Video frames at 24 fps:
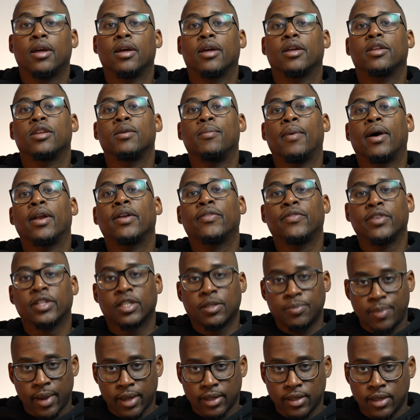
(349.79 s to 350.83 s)
You might have
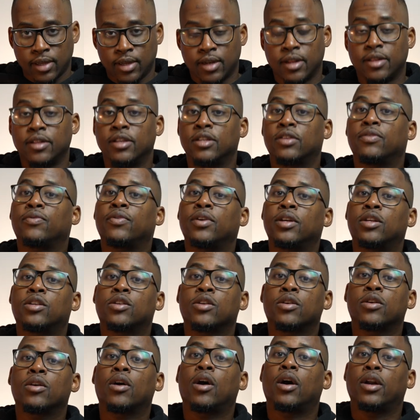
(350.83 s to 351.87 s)
expected this
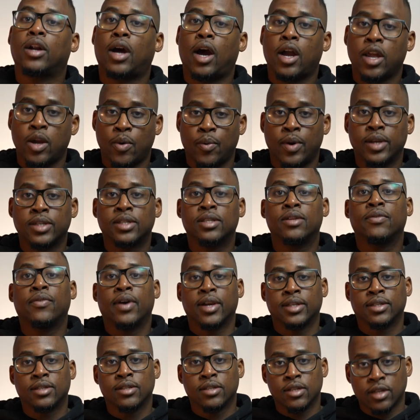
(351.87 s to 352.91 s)
feature on iOS
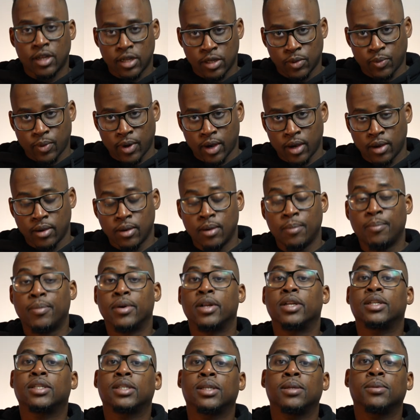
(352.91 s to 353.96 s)
devices as well, but
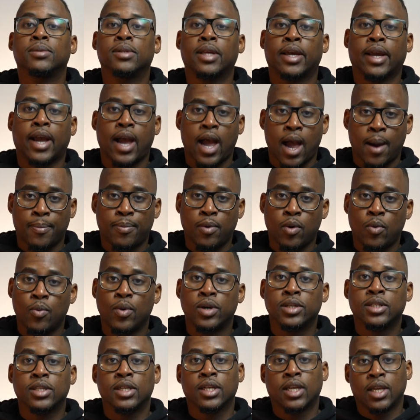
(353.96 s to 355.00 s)
it seems like Apple
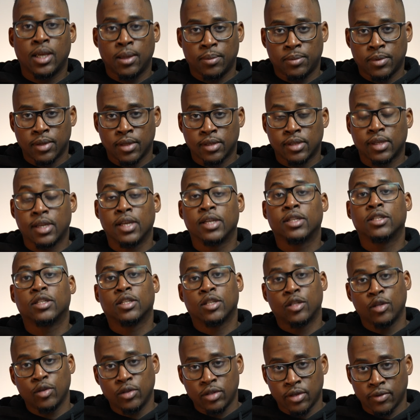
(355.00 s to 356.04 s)
wants to keep this
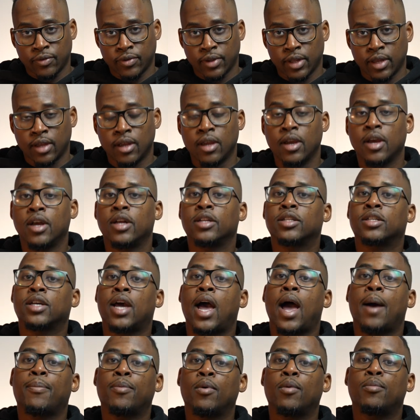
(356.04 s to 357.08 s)
exclusively to
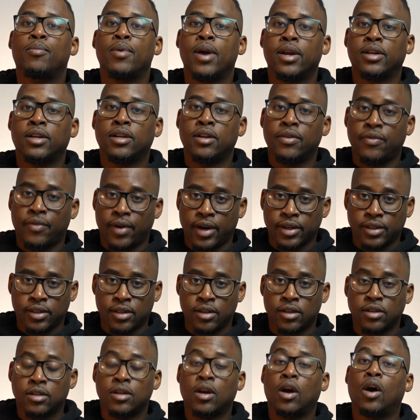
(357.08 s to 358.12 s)
Apple-branded
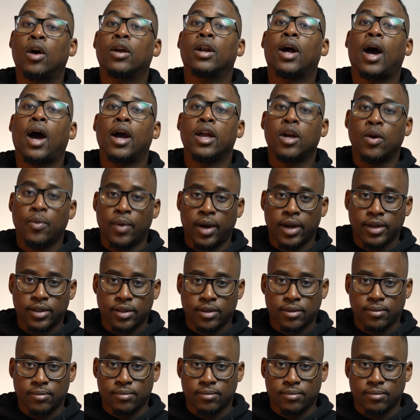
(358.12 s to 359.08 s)
devices on iOS.